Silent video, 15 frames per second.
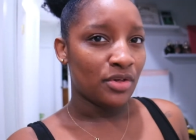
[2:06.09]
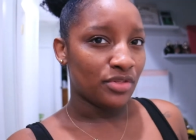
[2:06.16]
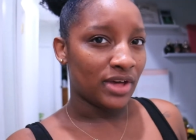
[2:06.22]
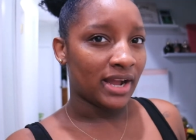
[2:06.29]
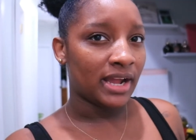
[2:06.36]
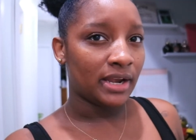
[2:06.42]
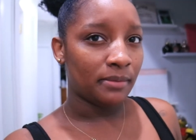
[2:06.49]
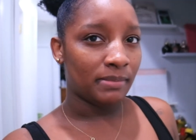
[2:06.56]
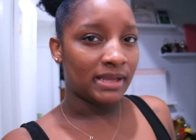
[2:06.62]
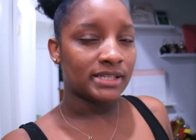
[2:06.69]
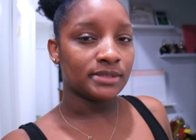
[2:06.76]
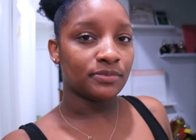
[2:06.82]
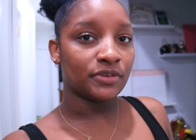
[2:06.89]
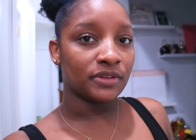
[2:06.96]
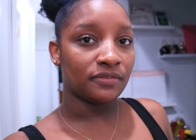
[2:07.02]
That kind of
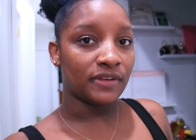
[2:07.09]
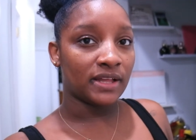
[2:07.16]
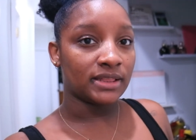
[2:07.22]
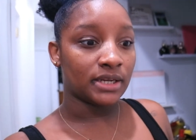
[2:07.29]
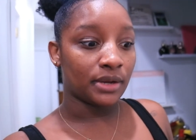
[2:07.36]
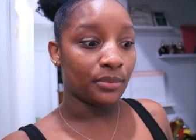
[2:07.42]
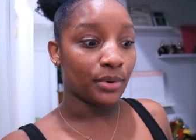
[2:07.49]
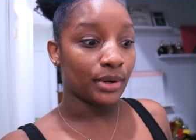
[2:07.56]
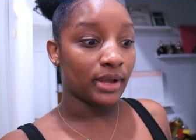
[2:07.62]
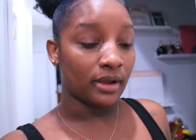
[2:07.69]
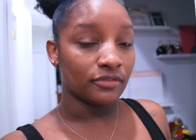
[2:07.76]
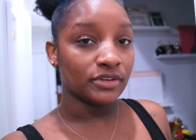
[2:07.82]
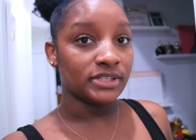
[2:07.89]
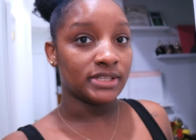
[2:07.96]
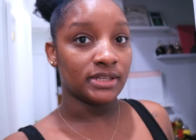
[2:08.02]
makes up for the fact that I work
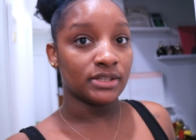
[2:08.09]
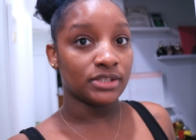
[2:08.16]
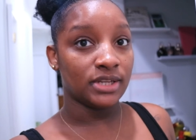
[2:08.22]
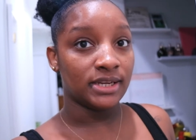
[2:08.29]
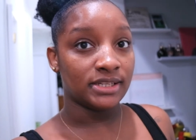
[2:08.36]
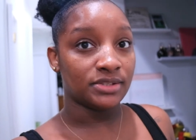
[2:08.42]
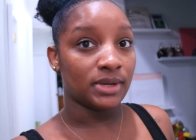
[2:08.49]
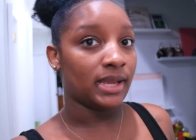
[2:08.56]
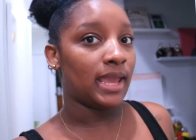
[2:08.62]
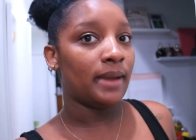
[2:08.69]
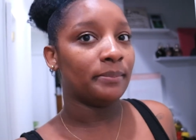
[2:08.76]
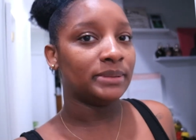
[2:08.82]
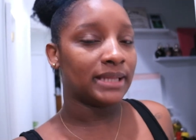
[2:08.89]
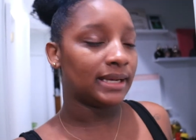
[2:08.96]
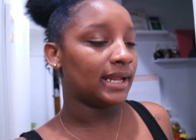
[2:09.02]
every single Sunday, so I
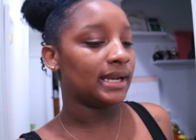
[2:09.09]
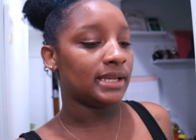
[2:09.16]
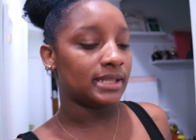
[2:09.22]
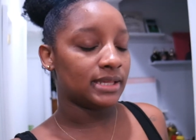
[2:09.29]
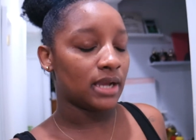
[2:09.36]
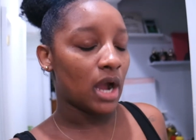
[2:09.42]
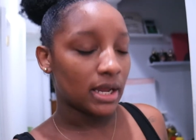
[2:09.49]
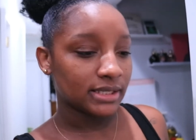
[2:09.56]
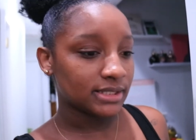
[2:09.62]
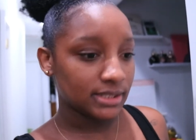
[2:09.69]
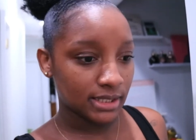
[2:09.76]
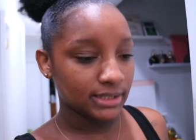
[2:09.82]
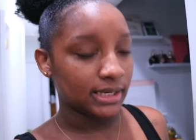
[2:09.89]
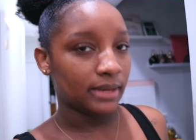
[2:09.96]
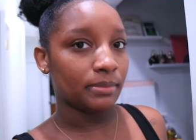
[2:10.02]
can't plan anything on a
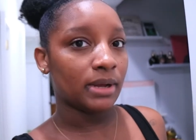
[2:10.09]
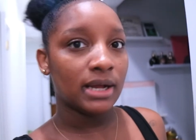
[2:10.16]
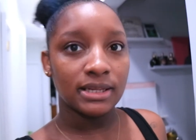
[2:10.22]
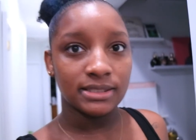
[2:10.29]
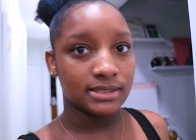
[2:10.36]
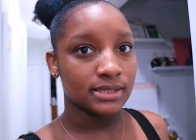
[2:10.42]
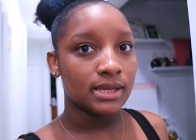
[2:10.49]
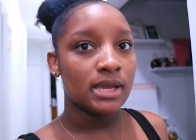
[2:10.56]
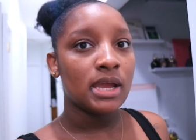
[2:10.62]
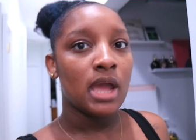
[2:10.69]
Sunday because